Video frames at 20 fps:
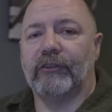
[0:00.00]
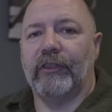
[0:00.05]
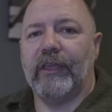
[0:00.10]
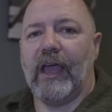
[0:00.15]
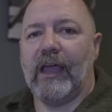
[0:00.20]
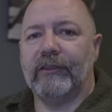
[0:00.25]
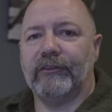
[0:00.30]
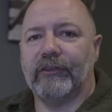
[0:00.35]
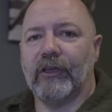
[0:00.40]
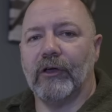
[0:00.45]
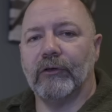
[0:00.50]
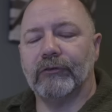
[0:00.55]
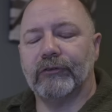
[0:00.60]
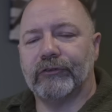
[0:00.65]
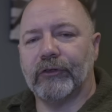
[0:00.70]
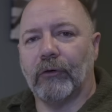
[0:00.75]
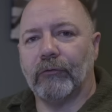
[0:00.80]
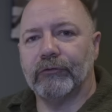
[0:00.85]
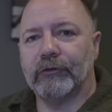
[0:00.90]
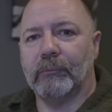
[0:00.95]
the ICECO
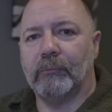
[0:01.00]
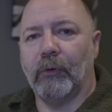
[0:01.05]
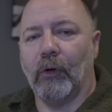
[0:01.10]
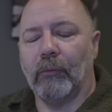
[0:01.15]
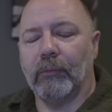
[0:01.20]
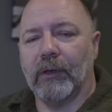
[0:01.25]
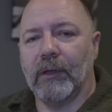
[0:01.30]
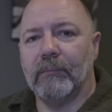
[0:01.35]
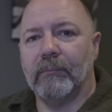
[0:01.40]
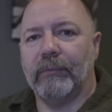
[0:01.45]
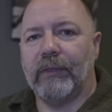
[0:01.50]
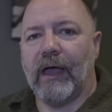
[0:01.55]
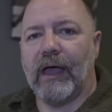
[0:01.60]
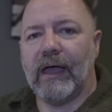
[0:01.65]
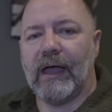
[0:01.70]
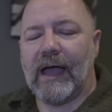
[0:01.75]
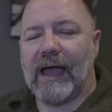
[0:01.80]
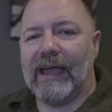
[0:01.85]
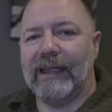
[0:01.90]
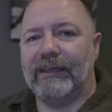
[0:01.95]
solves a problem that
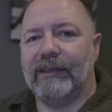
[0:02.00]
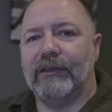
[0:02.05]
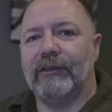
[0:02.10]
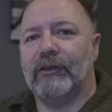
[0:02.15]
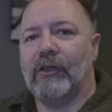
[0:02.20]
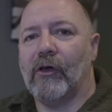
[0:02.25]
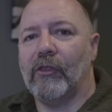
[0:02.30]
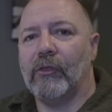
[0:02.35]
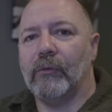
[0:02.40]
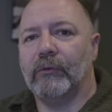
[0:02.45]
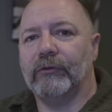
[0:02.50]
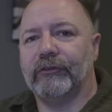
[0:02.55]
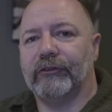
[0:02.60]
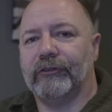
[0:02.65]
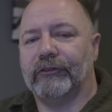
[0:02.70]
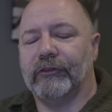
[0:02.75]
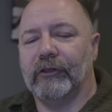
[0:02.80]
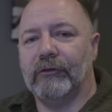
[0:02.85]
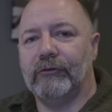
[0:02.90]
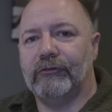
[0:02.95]
I didn't know there was a
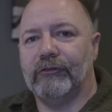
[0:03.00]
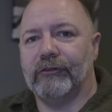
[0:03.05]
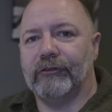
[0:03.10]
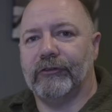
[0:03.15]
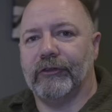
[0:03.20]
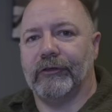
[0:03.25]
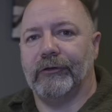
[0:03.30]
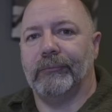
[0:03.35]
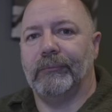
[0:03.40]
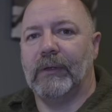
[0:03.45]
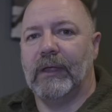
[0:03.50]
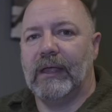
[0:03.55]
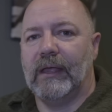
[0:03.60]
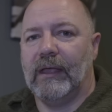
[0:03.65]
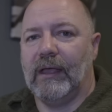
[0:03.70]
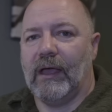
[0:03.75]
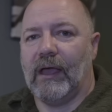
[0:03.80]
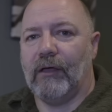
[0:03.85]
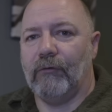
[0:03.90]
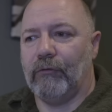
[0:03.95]
solution to,
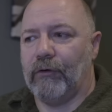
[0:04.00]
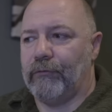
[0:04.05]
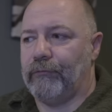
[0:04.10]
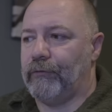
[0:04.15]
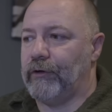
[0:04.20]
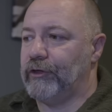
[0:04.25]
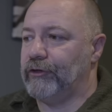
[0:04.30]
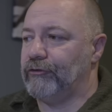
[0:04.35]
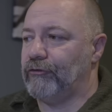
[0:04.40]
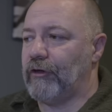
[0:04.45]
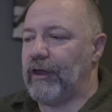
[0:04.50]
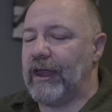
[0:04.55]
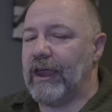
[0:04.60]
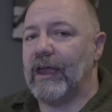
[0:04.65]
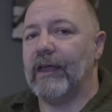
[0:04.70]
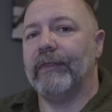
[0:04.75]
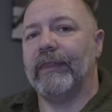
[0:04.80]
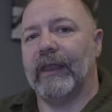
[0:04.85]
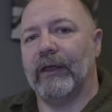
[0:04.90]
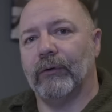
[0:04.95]
a
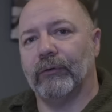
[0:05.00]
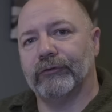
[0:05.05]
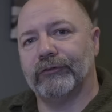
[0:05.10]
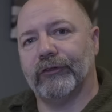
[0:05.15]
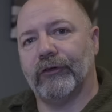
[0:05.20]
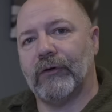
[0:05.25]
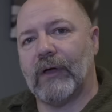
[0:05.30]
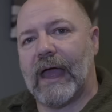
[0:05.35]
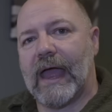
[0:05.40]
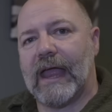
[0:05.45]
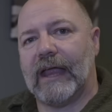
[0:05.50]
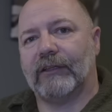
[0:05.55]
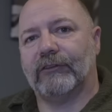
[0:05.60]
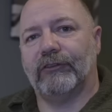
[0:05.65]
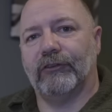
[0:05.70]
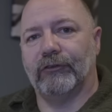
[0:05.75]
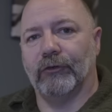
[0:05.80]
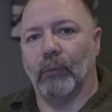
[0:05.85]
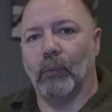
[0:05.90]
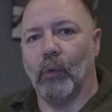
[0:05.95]
refrigerator that also acts
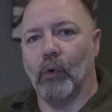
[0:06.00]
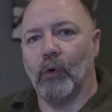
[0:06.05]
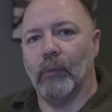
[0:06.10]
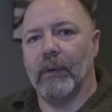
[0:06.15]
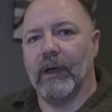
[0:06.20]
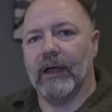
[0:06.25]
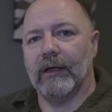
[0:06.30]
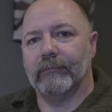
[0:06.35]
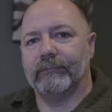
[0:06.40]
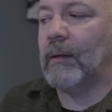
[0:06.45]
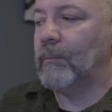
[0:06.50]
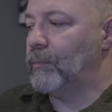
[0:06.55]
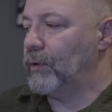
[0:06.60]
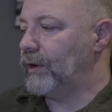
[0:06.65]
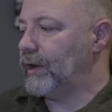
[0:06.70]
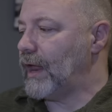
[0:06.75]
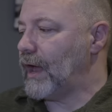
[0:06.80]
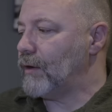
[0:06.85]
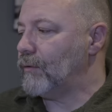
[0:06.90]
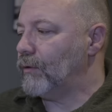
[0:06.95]
as a warmer. But
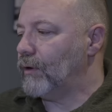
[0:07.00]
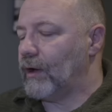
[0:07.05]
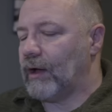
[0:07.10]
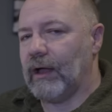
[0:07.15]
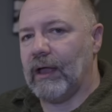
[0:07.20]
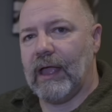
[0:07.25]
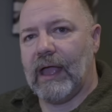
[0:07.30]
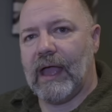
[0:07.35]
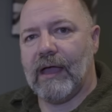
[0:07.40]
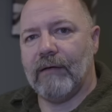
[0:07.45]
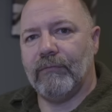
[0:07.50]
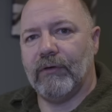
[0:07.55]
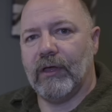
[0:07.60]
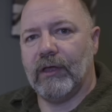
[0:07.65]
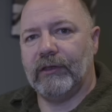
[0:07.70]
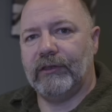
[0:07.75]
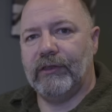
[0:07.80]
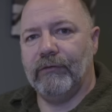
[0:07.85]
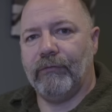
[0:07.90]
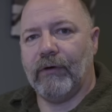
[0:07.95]
now I have a
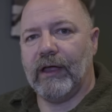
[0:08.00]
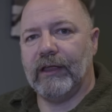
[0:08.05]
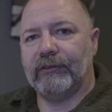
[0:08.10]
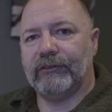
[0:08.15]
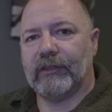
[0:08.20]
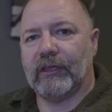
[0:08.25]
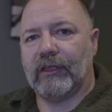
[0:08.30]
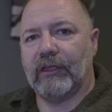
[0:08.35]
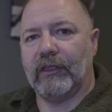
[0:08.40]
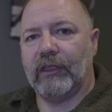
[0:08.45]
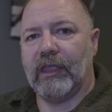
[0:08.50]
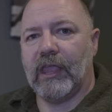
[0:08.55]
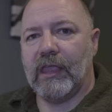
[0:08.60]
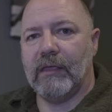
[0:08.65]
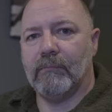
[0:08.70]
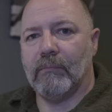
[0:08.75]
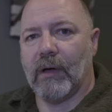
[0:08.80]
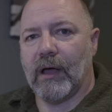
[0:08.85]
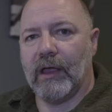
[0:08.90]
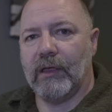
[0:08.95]
device that can
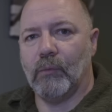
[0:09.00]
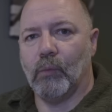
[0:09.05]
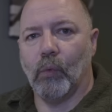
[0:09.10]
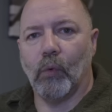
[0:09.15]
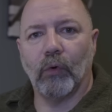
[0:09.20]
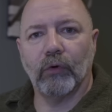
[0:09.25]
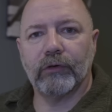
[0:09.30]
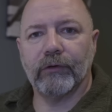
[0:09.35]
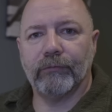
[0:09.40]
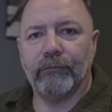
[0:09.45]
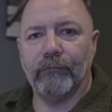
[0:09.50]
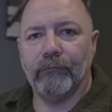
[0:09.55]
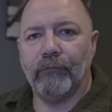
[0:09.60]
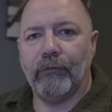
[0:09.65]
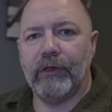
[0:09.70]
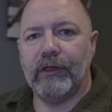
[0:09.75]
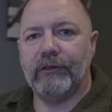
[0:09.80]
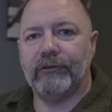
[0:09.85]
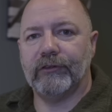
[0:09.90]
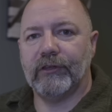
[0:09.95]
keep my water from
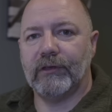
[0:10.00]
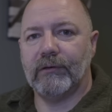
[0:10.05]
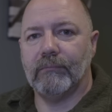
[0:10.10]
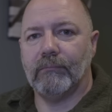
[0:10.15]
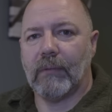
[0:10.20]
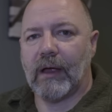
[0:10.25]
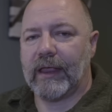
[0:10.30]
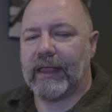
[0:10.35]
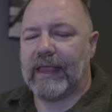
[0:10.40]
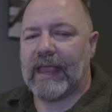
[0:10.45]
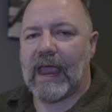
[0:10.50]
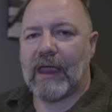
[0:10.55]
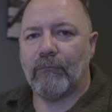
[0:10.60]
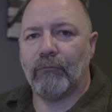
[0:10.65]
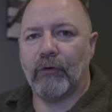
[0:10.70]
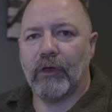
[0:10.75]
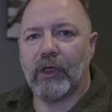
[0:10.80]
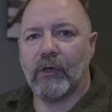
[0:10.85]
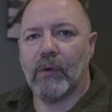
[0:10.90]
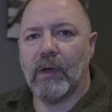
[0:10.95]
freezing, my
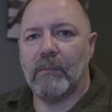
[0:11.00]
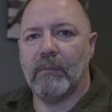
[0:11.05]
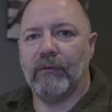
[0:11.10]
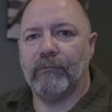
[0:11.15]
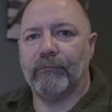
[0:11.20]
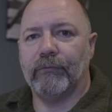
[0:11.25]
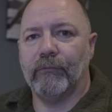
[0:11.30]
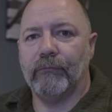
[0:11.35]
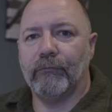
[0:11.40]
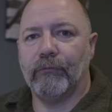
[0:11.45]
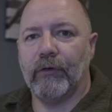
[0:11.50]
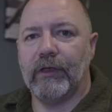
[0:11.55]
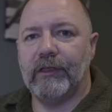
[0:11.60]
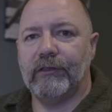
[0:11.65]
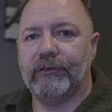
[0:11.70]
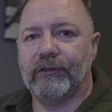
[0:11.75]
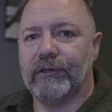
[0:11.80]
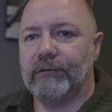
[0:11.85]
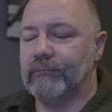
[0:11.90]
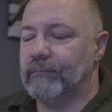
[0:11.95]
camera equipment from
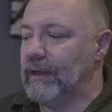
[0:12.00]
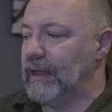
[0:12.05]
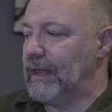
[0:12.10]
freezing.